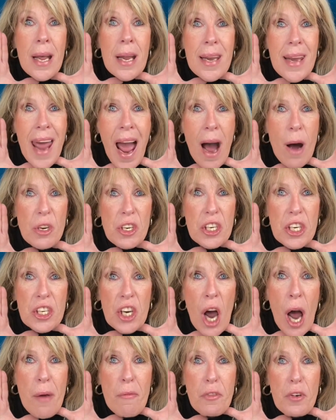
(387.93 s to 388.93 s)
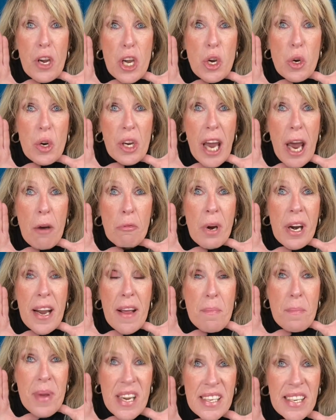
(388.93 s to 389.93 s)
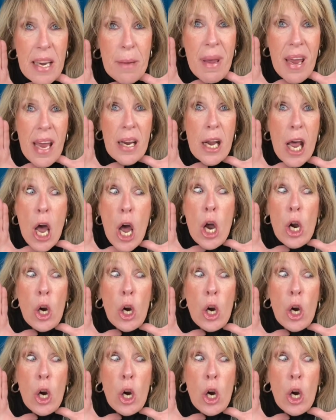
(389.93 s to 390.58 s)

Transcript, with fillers: Now is the time for you to get rid of Missy, man.